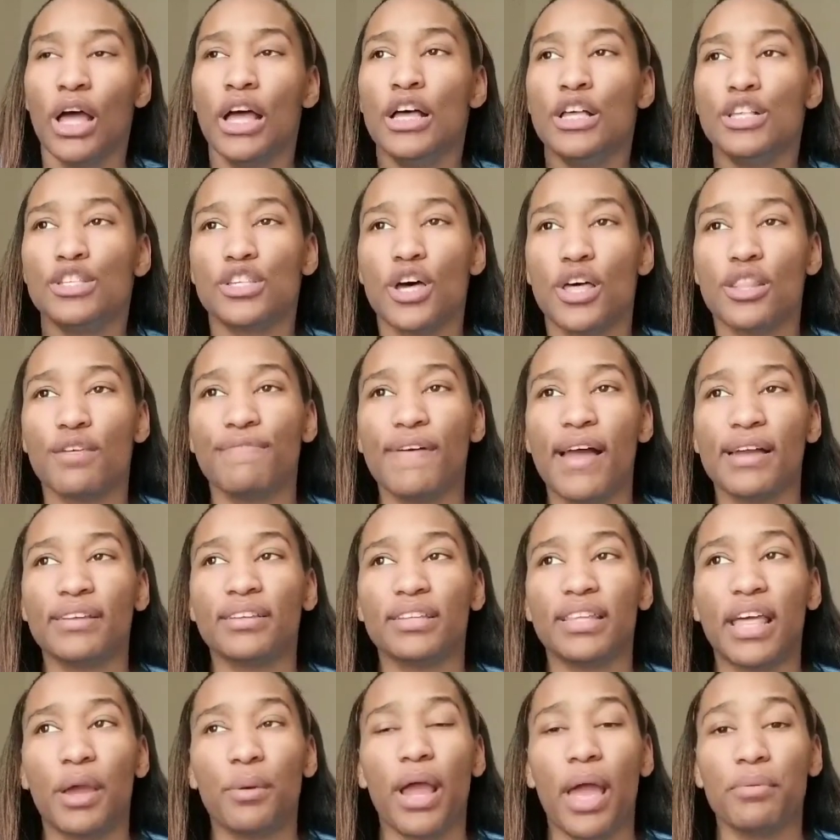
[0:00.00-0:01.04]
So the fact that
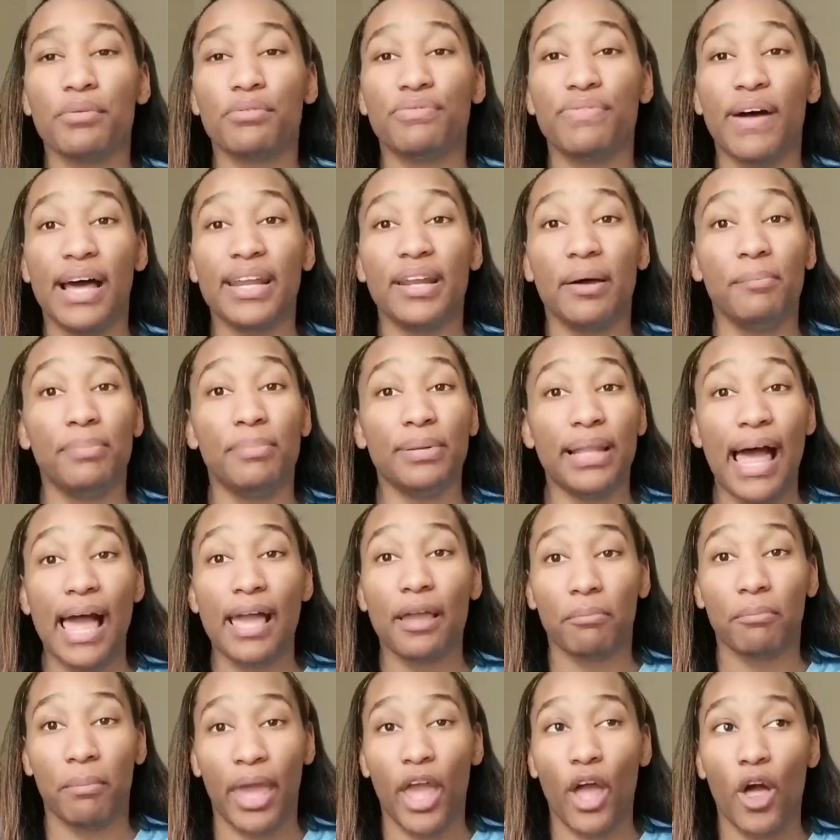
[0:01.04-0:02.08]
they were able to find a black
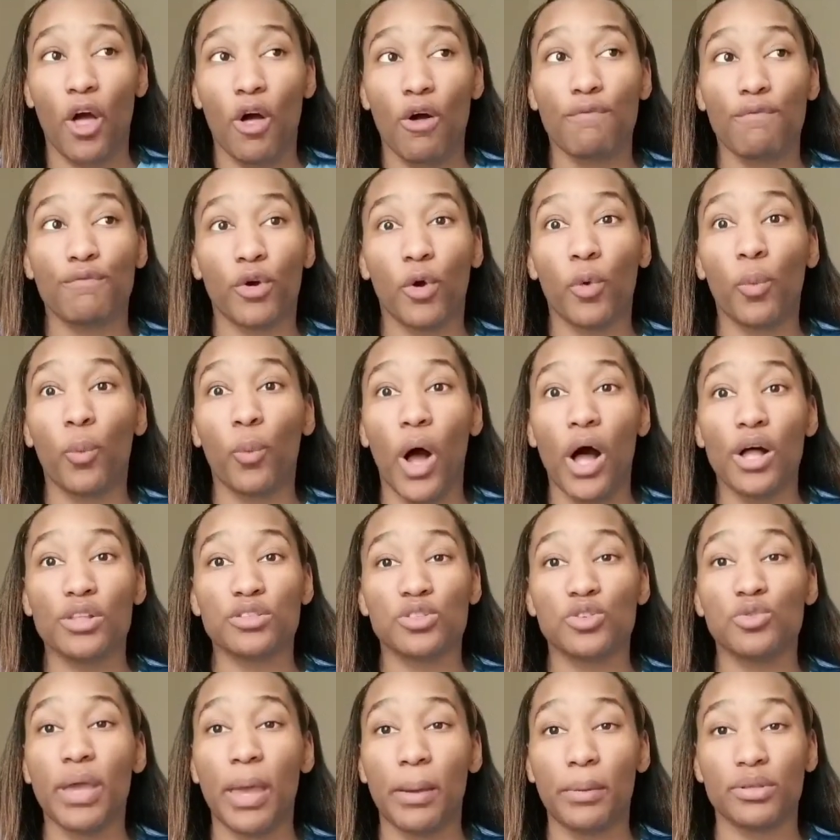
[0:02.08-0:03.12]
male for Walt to
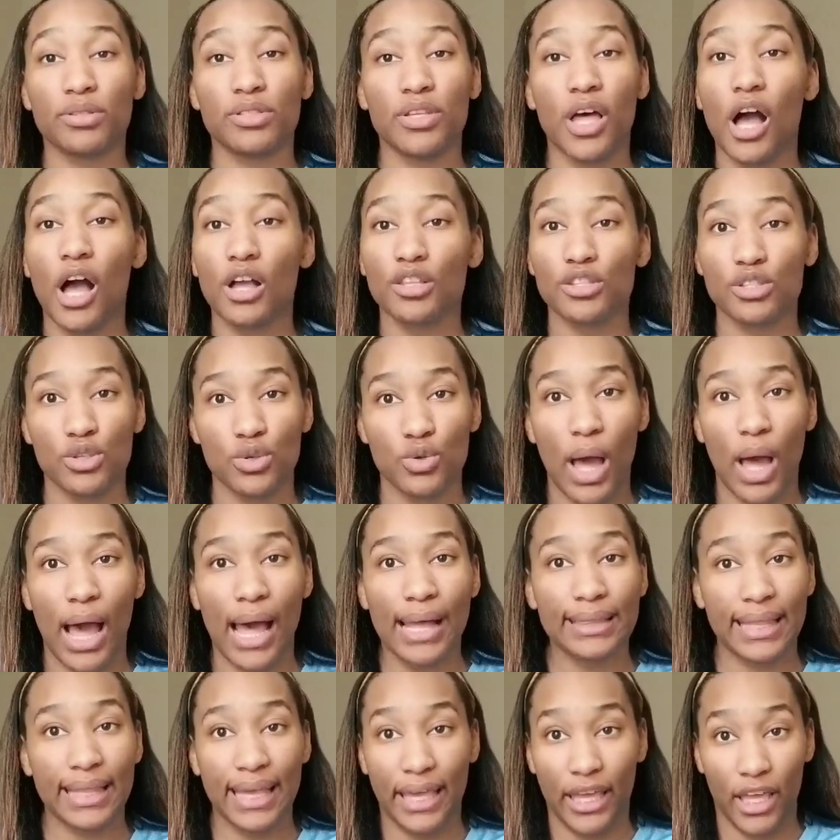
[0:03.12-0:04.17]
be able to talk to, I
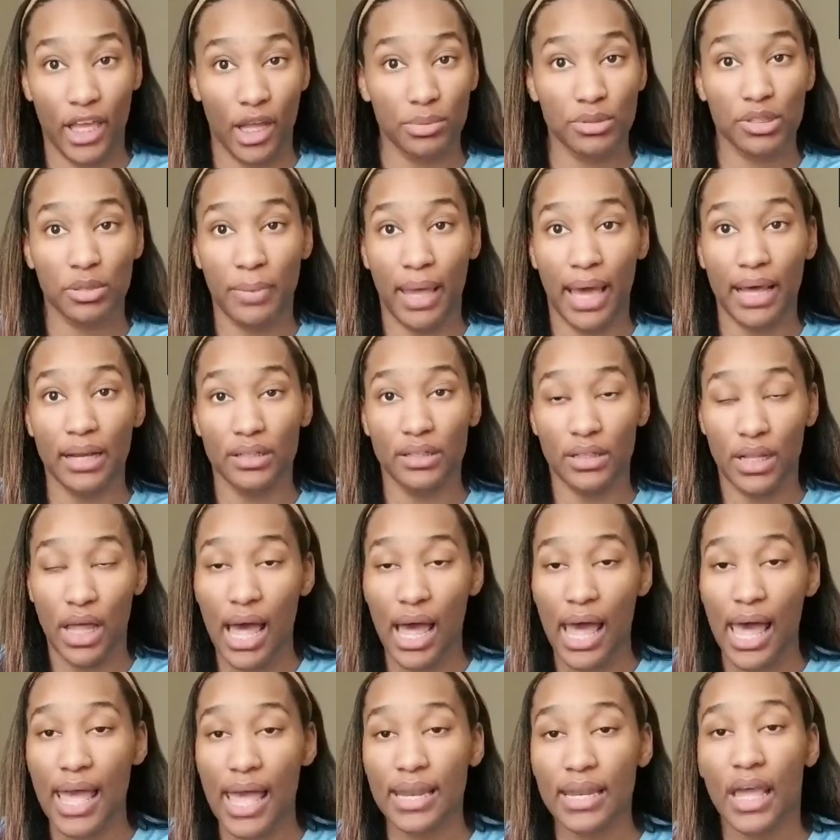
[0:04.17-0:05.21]
think helped him out a
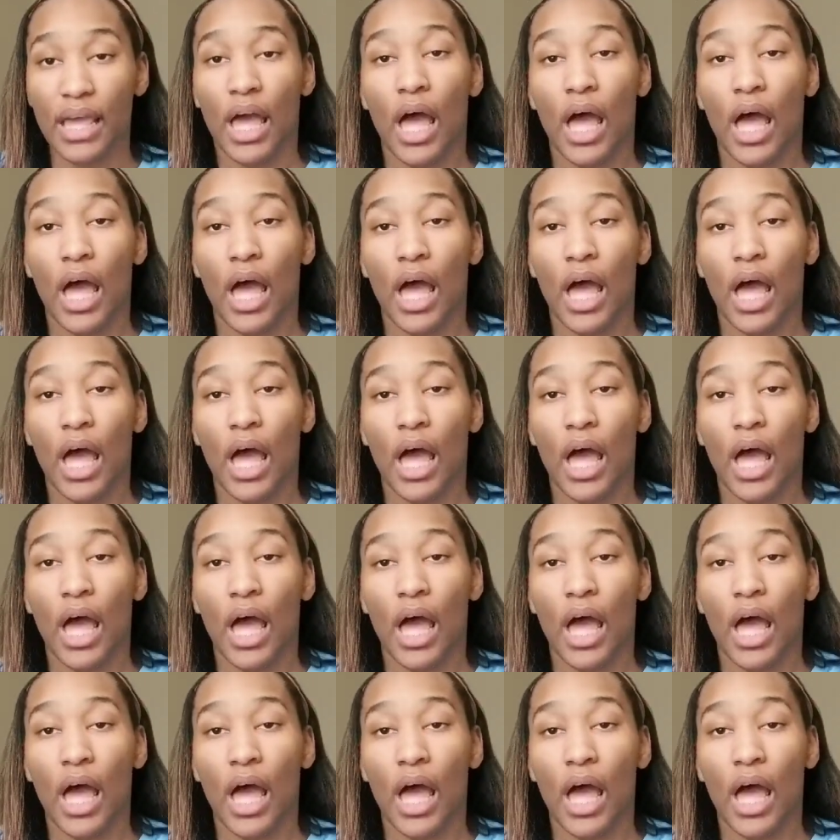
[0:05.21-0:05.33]
lot.